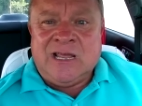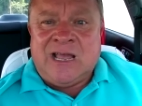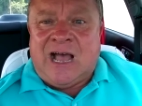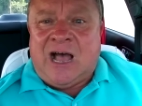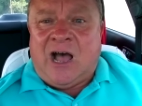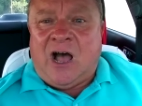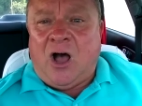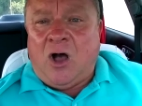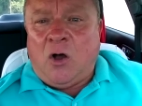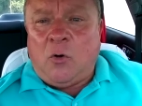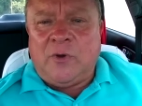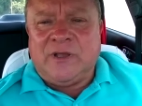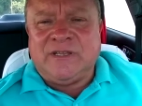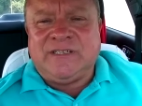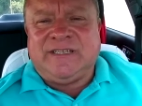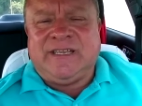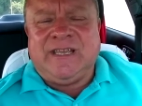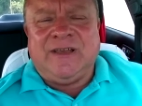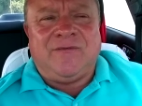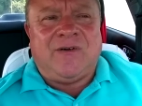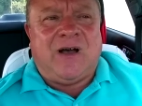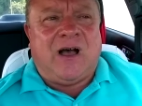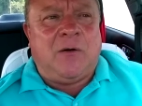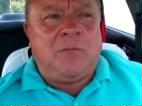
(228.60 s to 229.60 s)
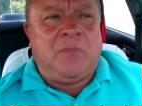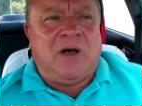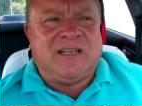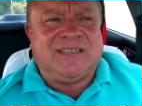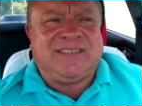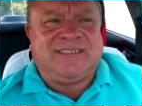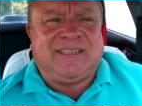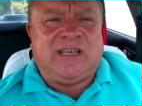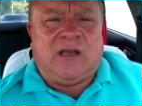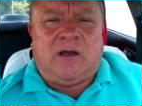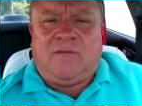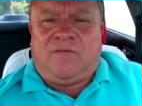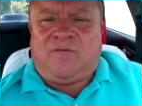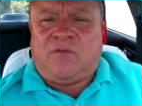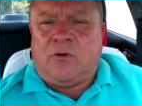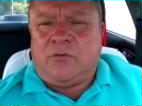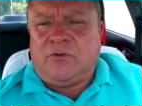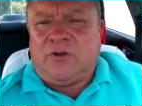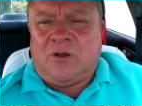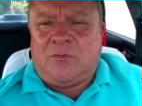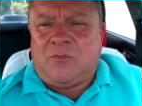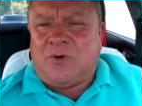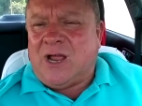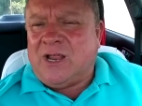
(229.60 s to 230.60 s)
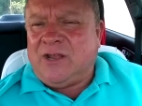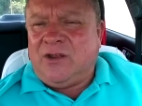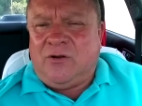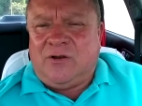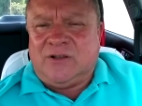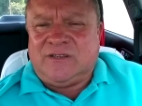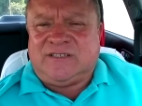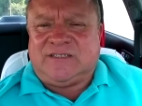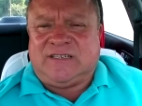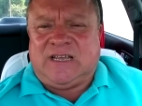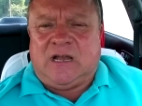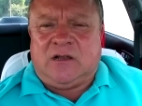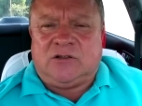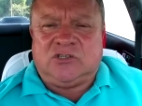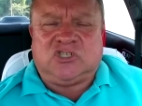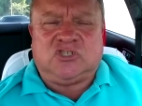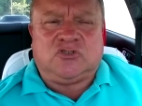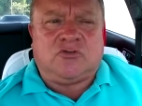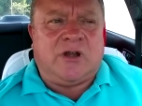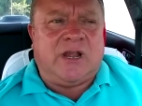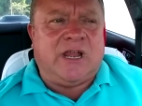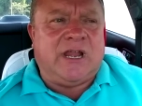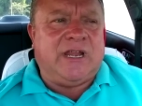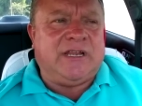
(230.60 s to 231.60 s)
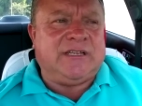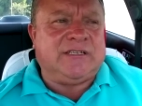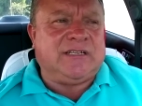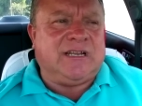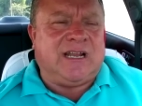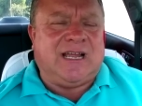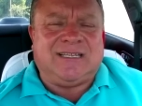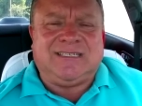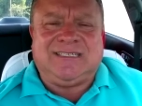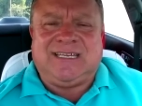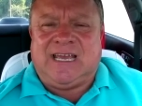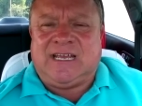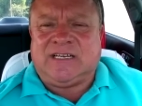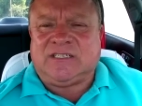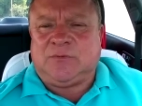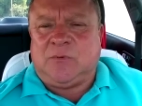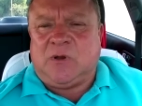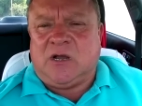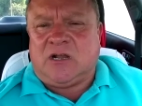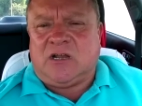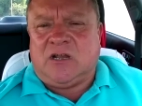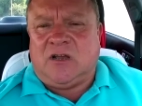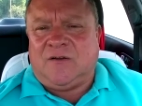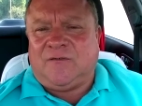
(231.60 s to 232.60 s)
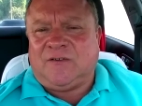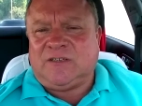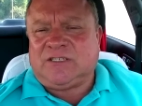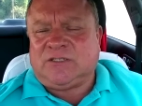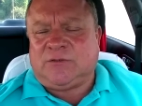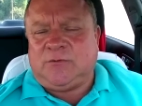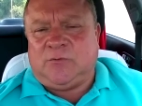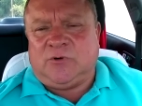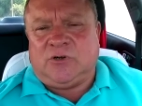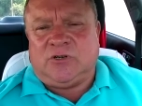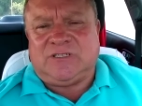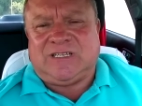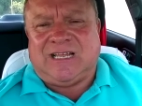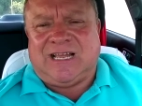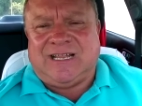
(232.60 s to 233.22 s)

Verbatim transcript: I always give out my cell phone number. I know it sounds strange that I text my customers.